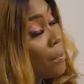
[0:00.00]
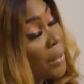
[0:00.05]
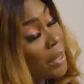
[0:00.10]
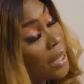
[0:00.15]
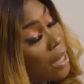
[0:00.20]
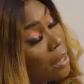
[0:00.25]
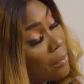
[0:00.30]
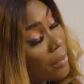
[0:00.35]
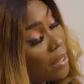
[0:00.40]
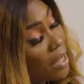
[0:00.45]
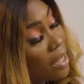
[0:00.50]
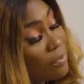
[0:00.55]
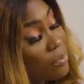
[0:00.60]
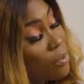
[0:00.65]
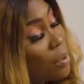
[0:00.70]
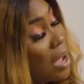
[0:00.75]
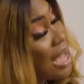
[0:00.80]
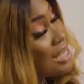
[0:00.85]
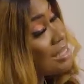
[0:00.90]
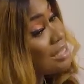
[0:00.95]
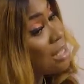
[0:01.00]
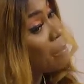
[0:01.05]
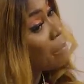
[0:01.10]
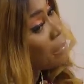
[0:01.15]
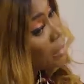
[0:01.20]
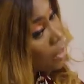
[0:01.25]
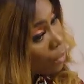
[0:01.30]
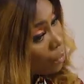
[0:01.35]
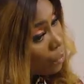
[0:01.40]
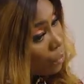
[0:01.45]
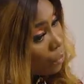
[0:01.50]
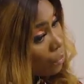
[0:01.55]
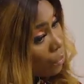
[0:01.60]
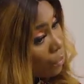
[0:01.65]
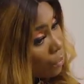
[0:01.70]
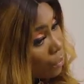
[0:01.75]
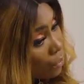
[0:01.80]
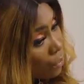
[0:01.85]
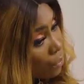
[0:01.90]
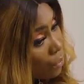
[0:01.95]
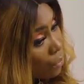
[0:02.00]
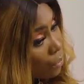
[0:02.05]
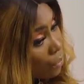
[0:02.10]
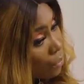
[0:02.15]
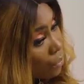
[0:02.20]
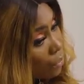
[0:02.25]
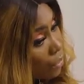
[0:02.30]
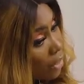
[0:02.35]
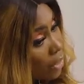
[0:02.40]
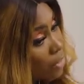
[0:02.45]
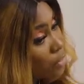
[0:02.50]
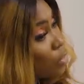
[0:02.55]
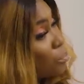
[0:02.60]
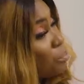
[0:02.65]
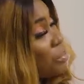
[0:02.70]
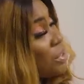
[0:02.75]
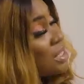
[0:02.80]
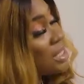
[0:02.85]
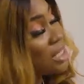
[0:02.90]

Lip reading: Madam, if you ask me, it should be